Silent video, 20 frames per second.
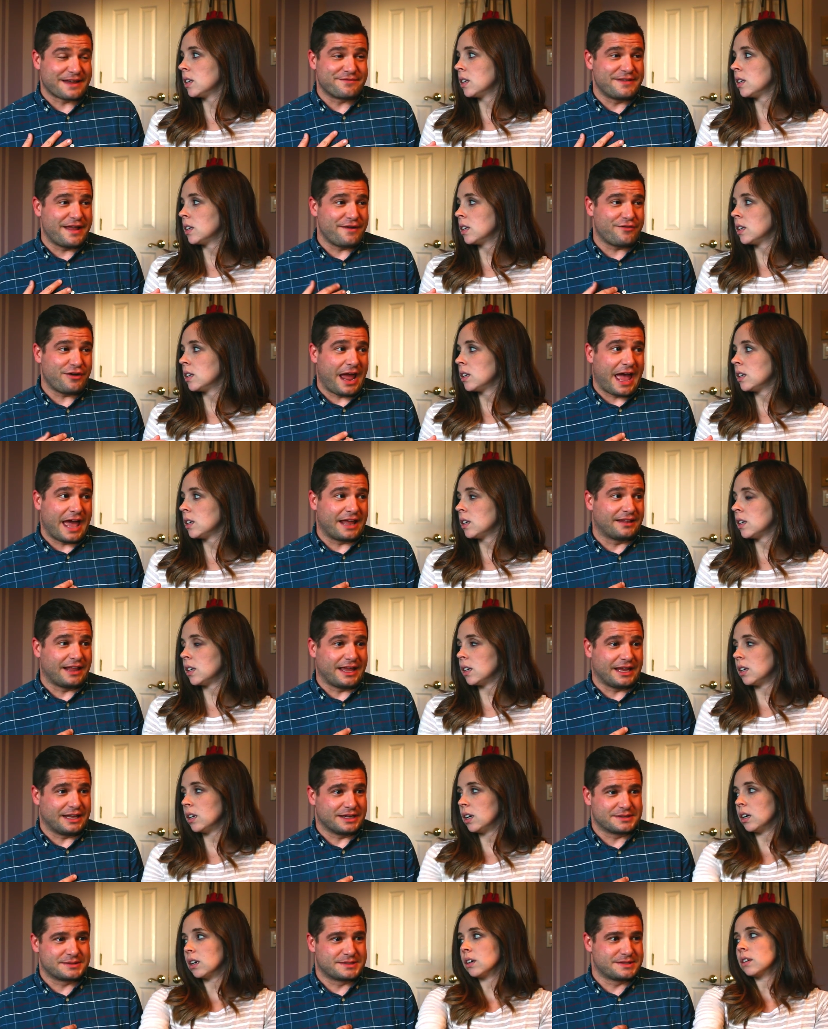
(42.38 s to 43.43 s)
Speaker 1: I've never had
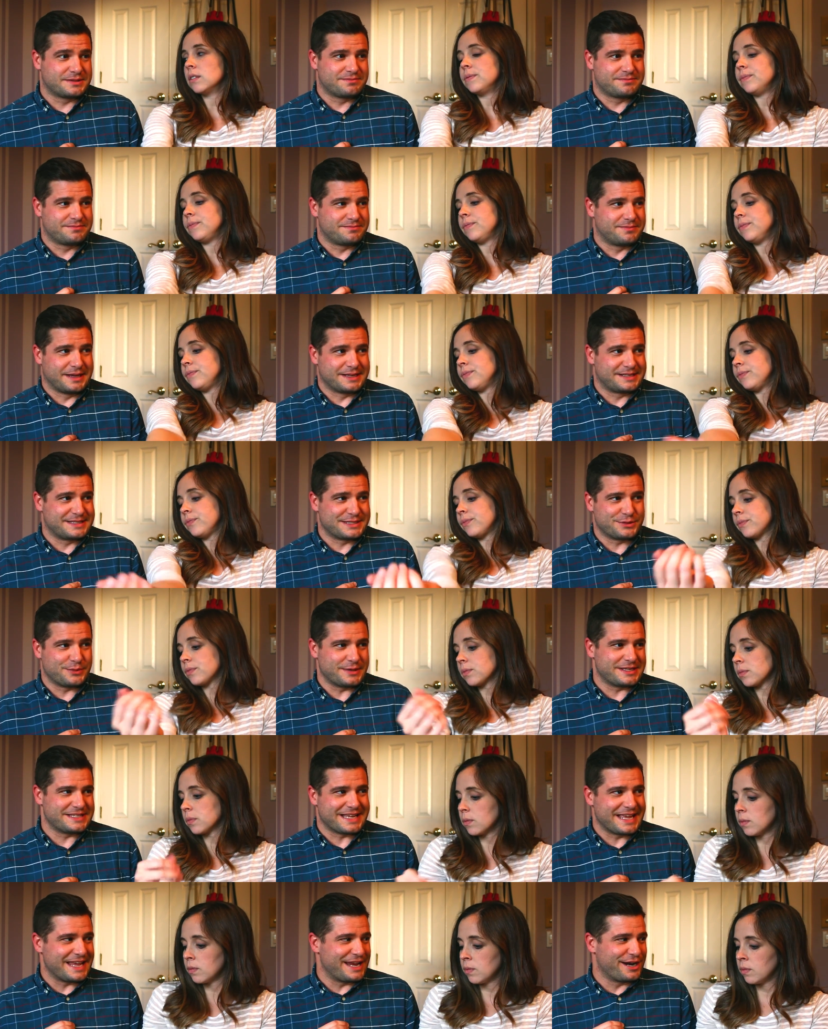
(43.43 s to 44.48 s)
like a
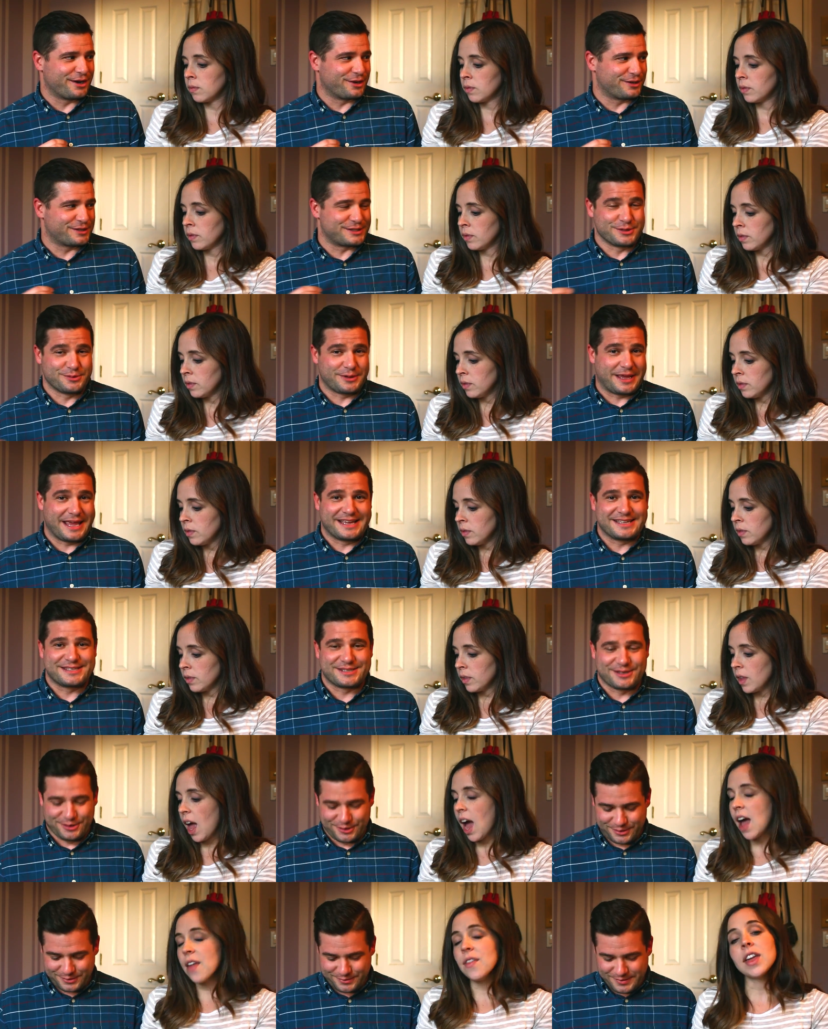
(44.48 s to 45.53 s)
Swiss gear suitcase
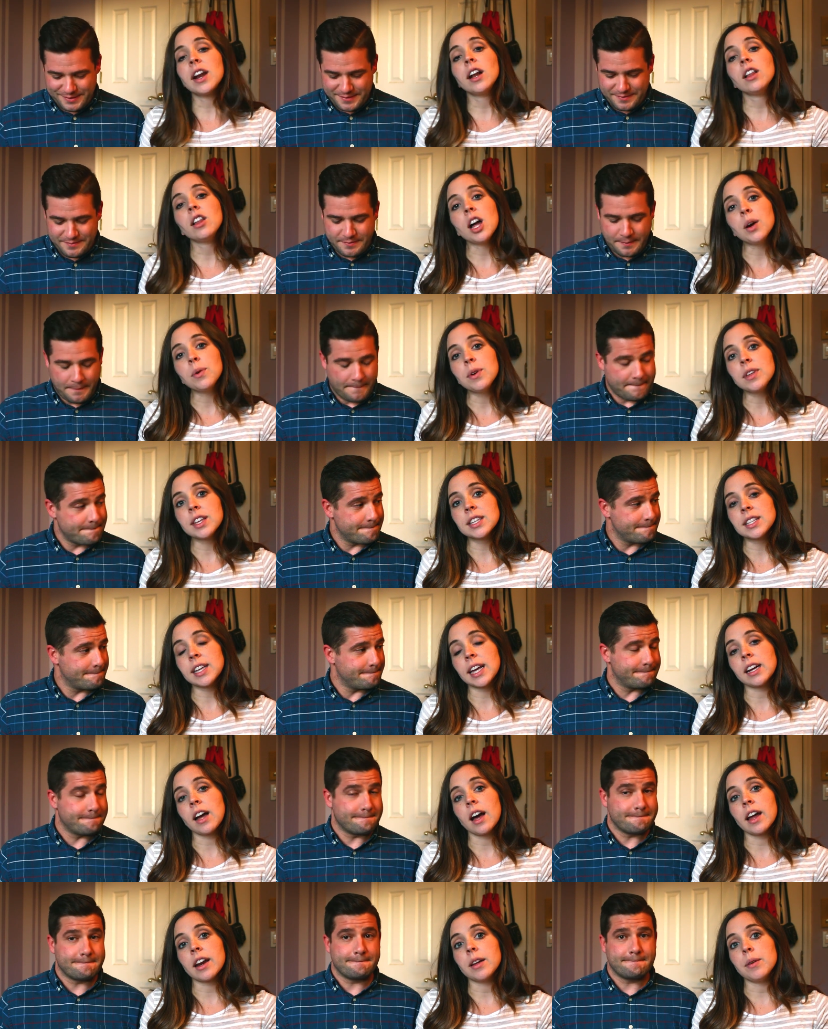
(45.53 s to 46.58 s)
or...
Speaker 2: And then along with this I
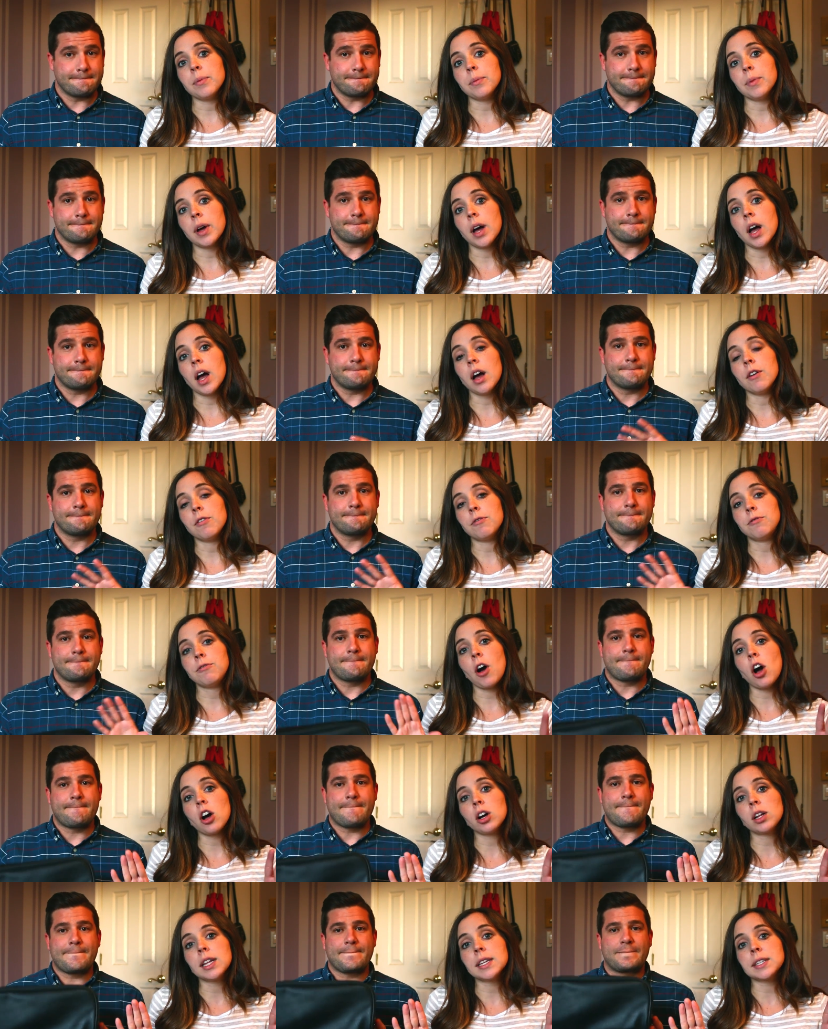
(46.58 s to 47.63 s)
got him a
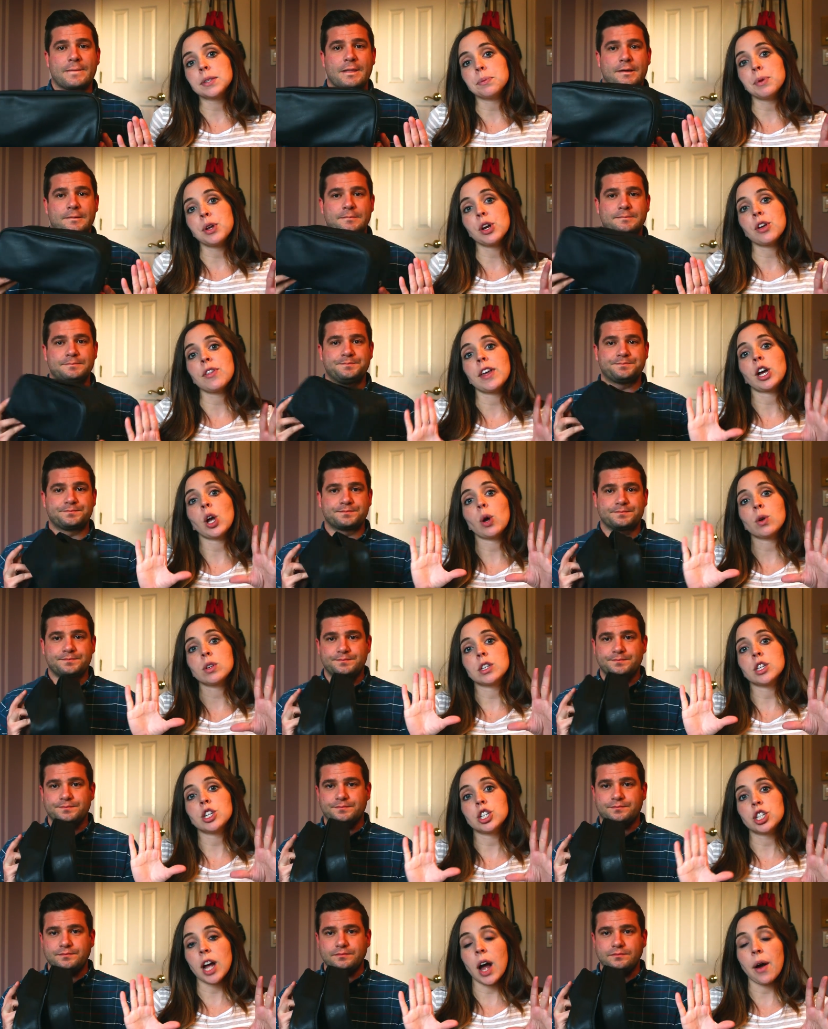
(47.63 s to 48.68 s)
fogless mirror that goes in
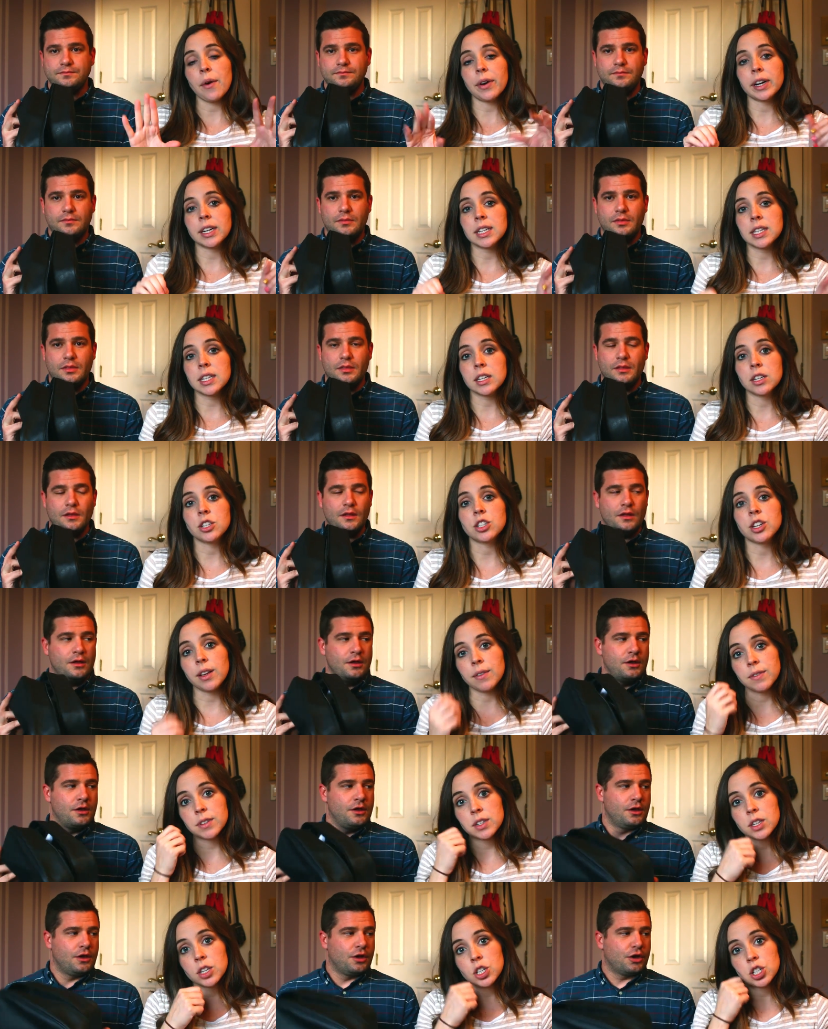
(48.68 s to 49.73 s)
the shower because he
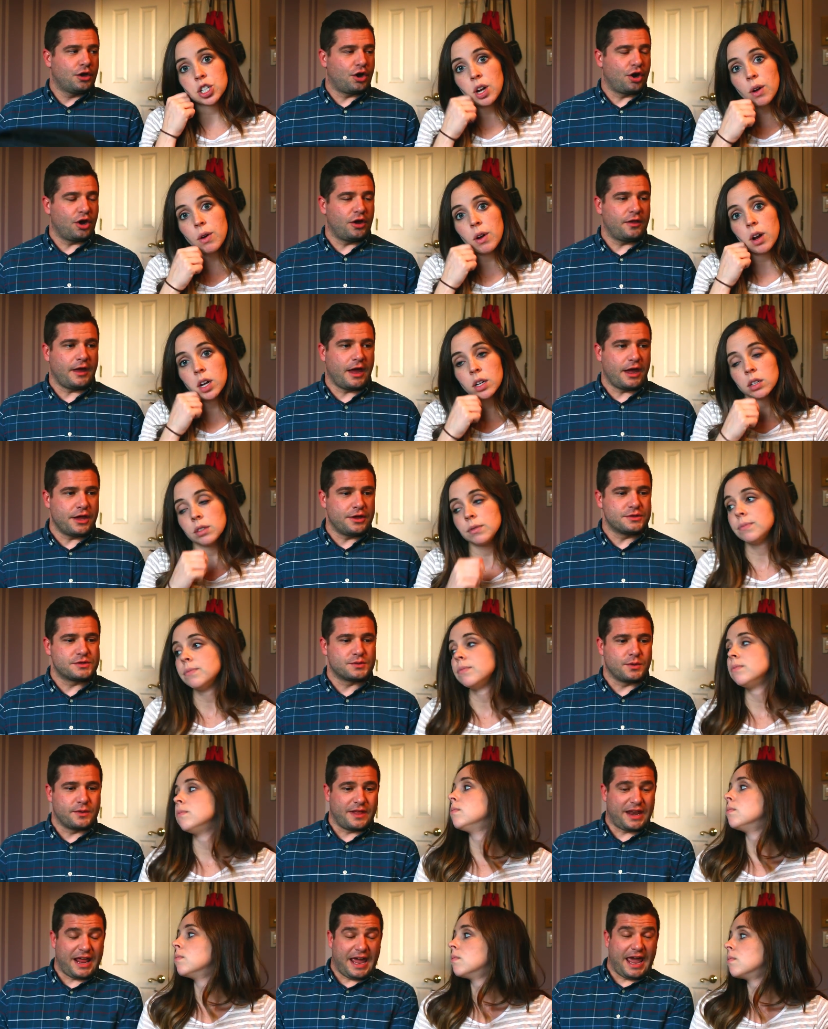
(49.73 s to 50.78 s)
shaves in the
Speaker 1: shower. Currently I use
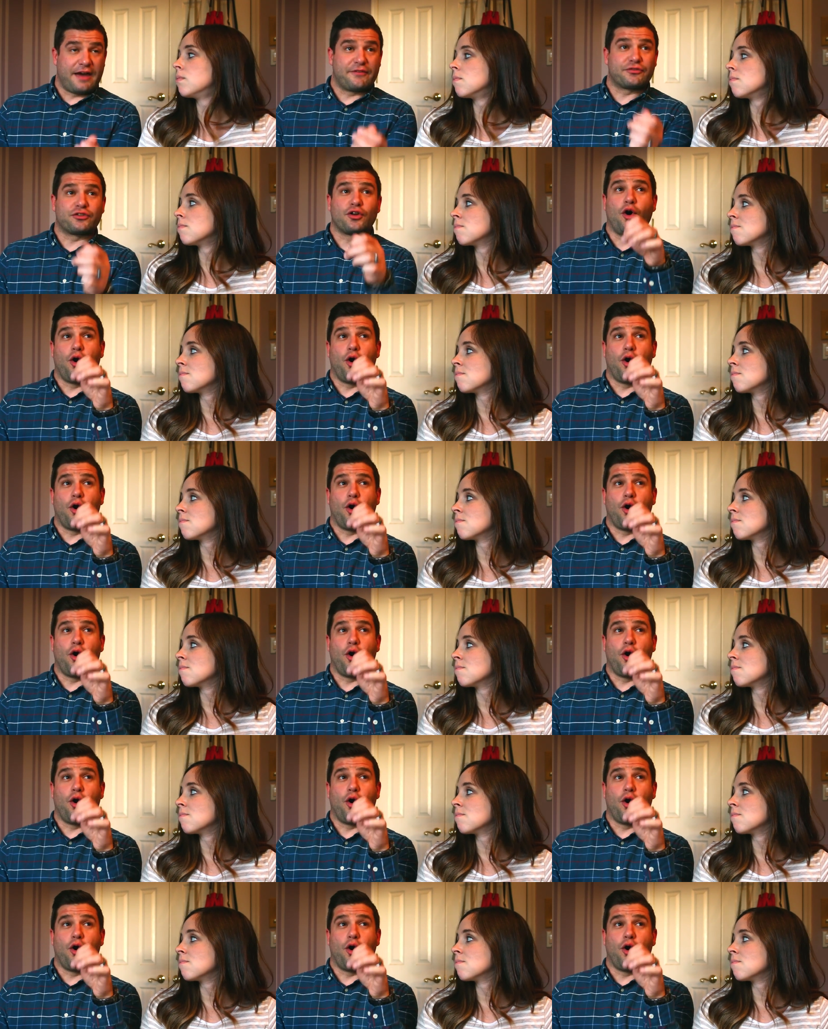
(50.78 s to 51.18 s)
one that I have to